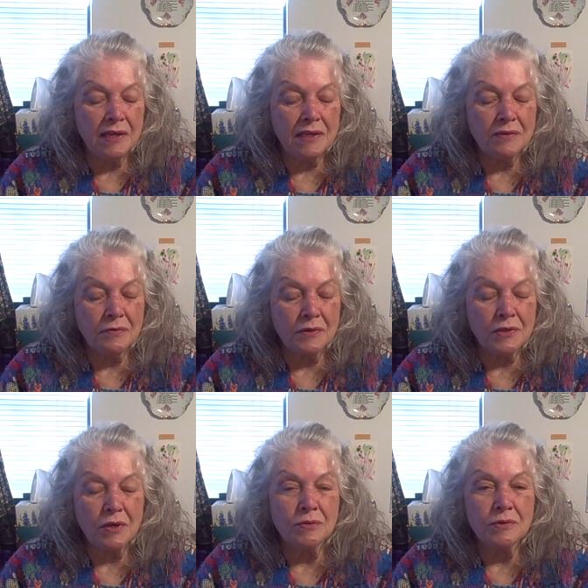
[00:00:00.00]
in different
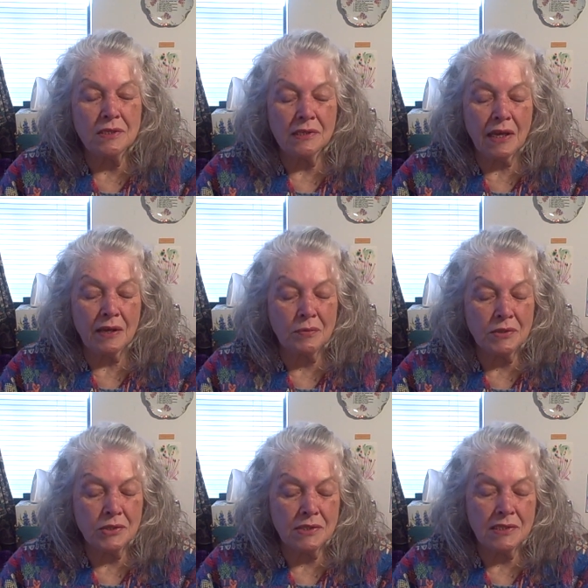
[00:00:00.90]
tones and
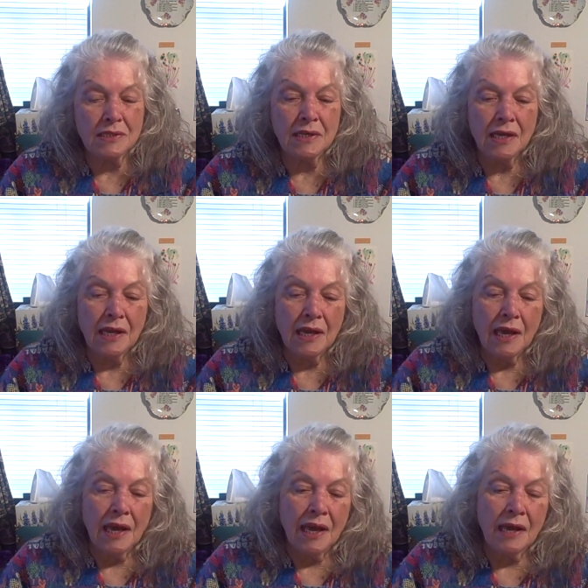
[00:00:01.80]
languages,
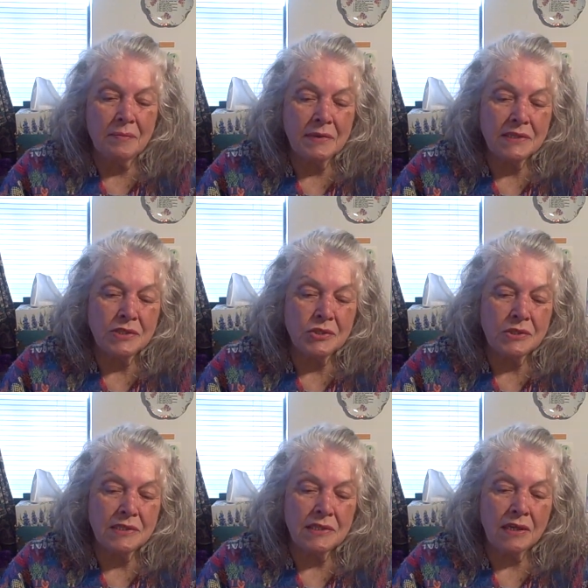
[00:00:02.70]
and
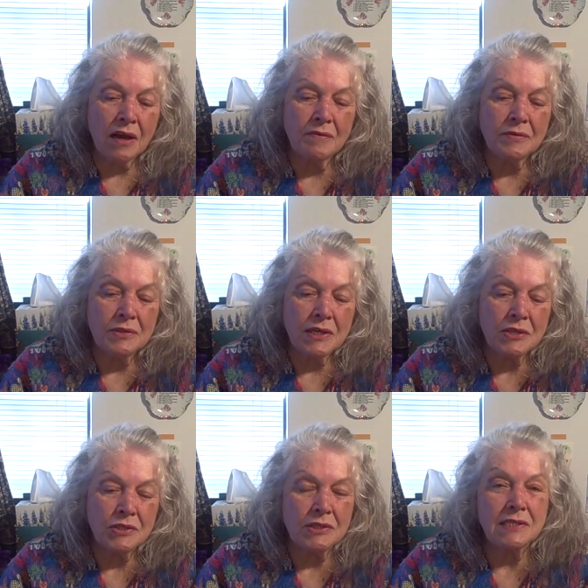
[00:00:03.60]
messages and
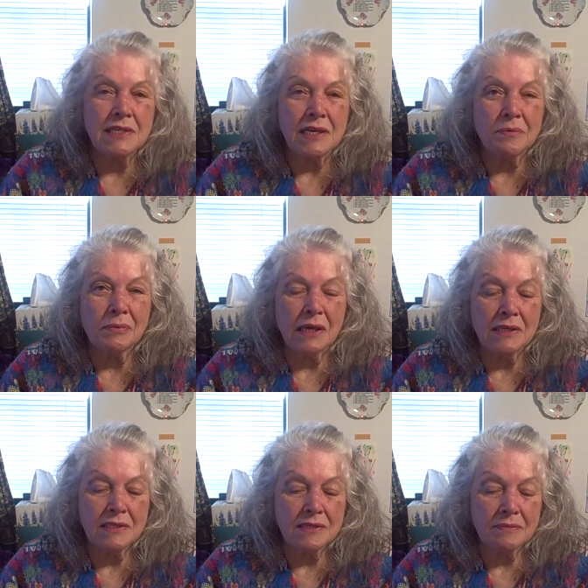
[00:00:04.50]
conversations take
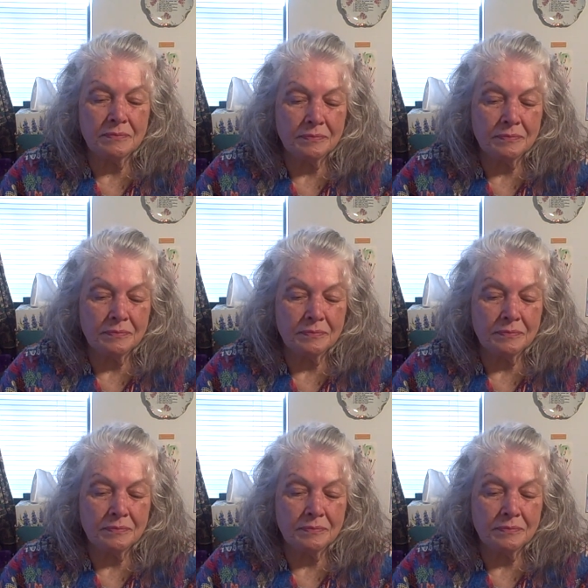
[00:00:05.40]
place.